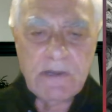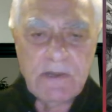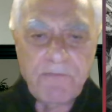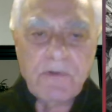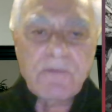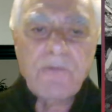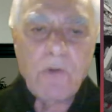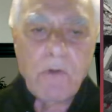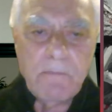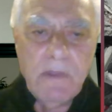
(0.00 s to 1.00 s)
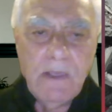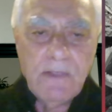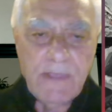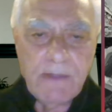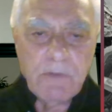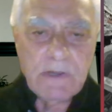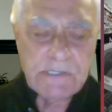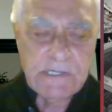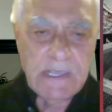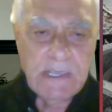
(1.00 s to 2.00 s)
different form than we're
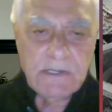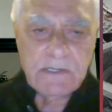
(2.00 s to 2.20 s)
seeing